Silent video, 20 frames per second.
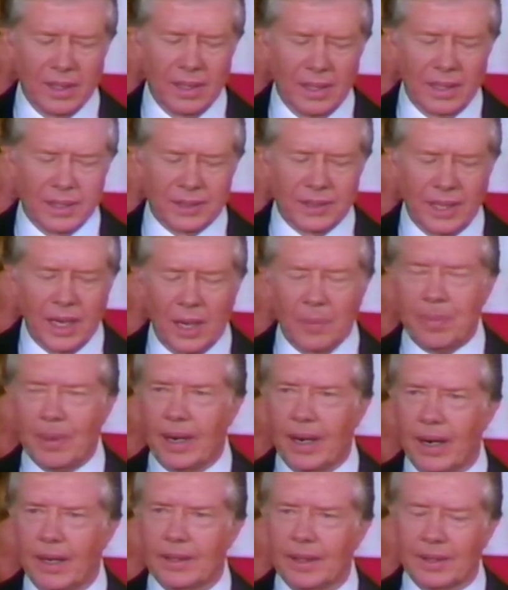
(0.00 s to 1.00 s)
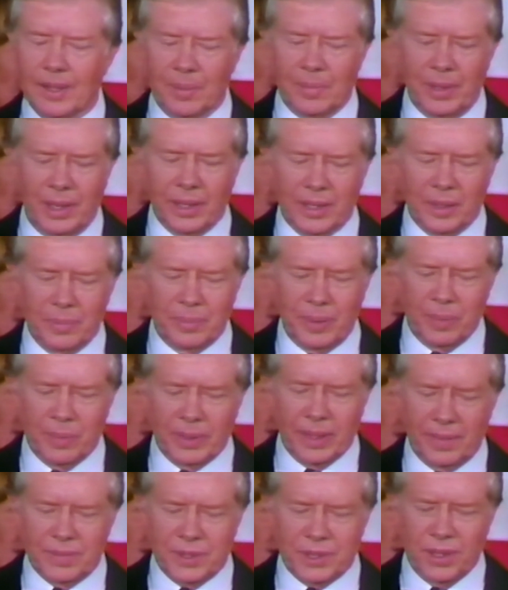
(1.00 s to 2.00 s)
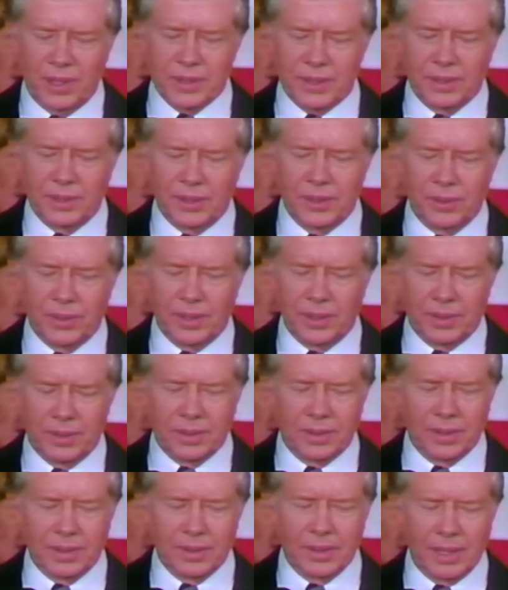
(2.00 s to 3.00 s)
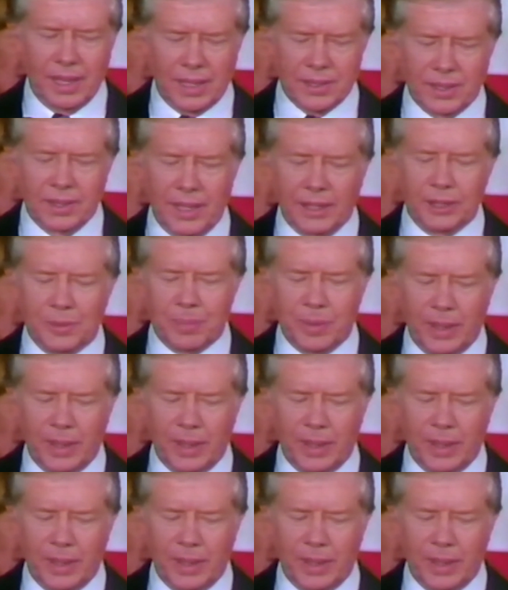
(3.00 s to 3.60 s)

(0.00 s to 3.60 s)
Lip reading: It's now apparent that the American people have chosen you as the next